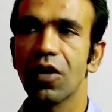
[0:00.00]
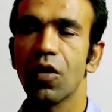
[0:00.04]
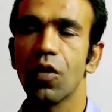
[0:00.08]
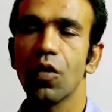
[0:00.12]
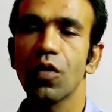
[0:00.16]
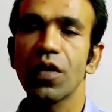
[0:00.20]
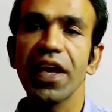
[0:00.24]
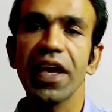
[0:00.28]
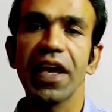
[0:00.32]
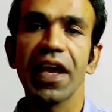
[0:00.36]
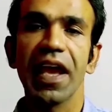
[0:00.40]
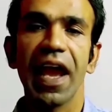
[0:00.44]

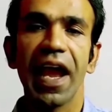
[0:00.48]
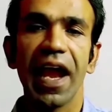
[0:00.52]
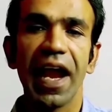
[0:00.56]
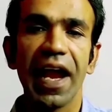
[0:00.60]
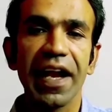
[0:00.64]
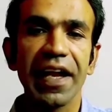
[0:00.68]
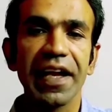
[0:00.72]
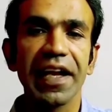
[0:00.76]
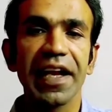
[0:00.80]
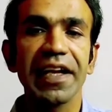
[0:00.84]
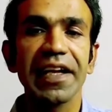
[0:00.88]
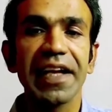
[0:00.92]
Okay,
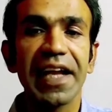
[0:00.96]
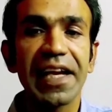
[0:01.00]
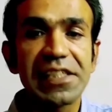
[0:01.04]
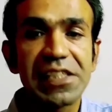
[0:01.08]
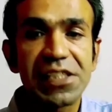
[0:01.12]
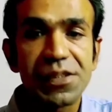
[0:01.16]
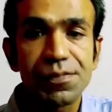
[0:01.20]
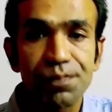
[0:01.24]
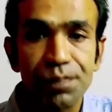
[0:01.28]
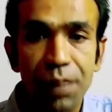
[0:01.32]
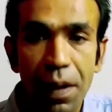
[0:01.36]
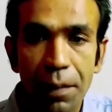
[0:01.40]
and it
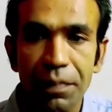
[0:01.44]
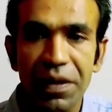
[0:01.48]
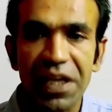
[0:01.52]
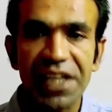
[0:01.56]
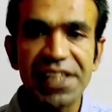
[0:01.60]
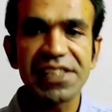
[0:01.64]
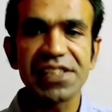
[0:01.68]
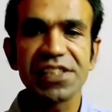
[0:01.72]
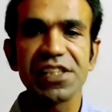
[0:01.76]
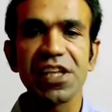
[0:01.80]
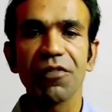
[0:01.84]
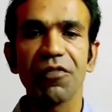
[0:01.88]
has
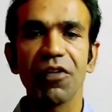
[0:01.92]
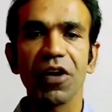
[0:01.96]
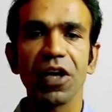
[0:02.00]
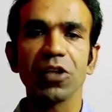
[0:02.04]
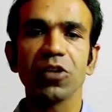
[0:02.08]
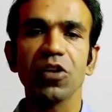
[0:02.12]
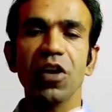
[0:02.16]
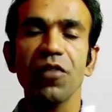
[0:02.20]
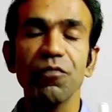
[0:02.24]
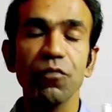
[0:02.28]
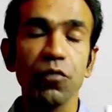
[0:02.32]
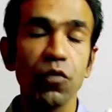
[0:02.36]
published the
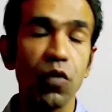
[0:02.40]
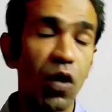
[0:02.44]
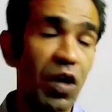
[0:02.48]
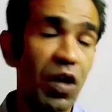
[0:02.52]
work of